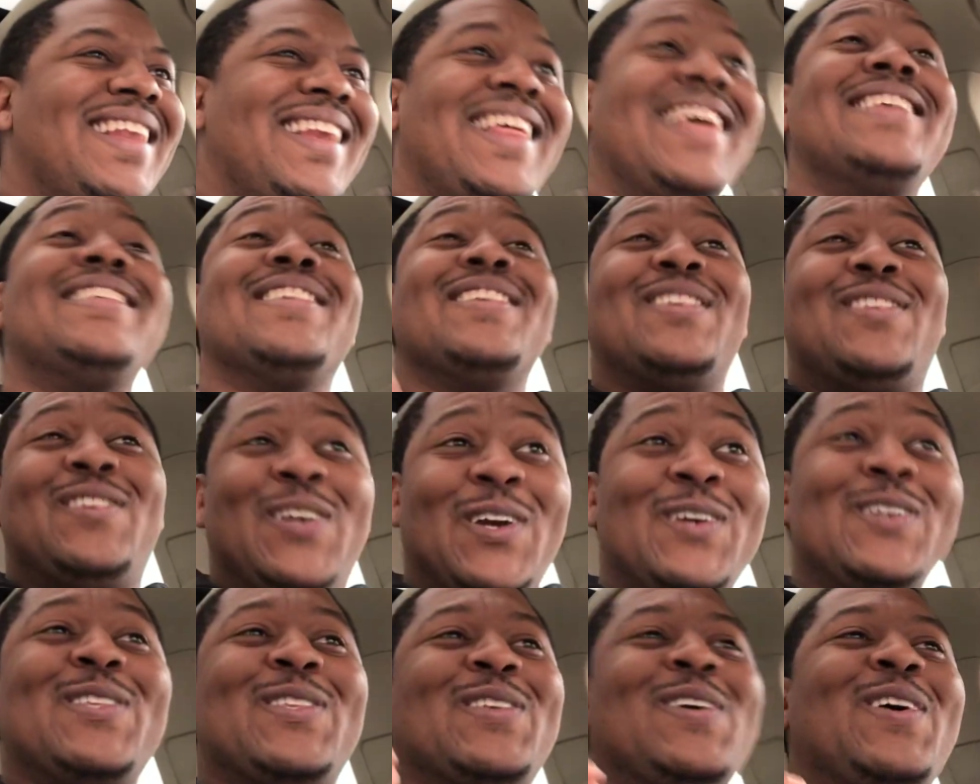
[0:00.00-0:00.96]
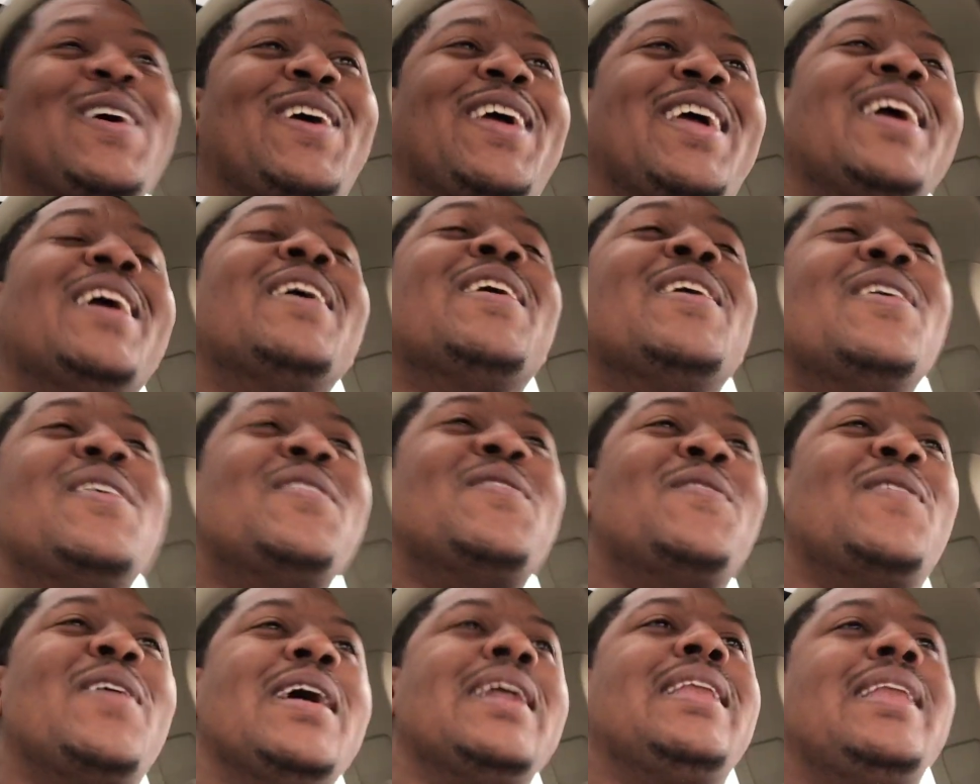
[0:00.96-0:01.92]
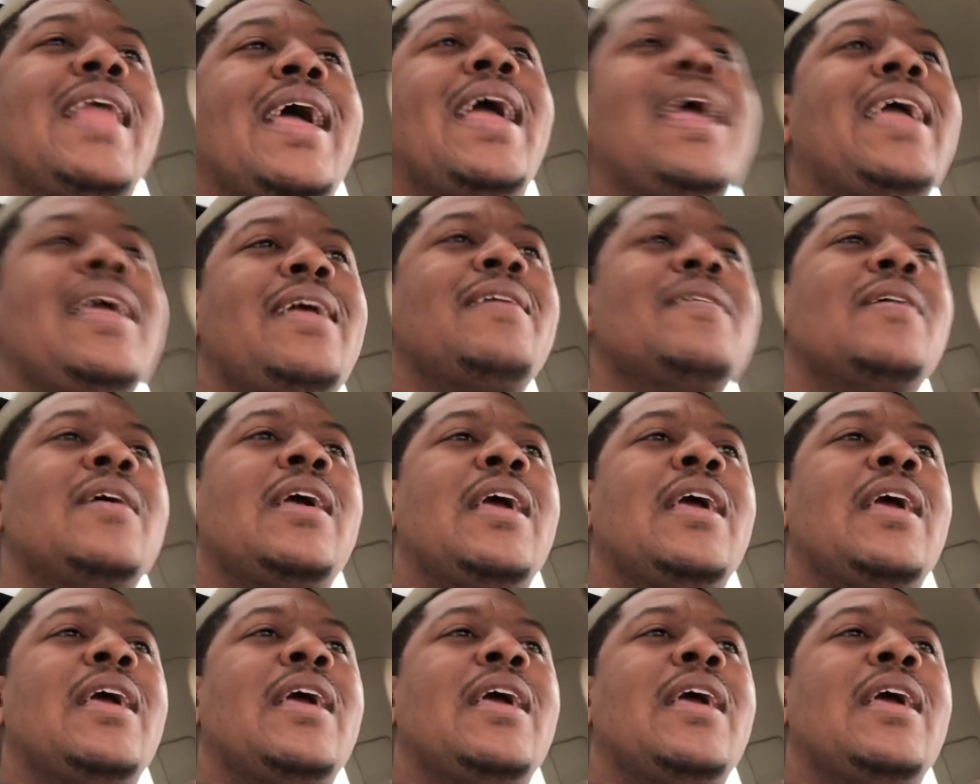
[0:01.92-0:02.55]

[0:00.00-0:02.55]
this is a true story. One day,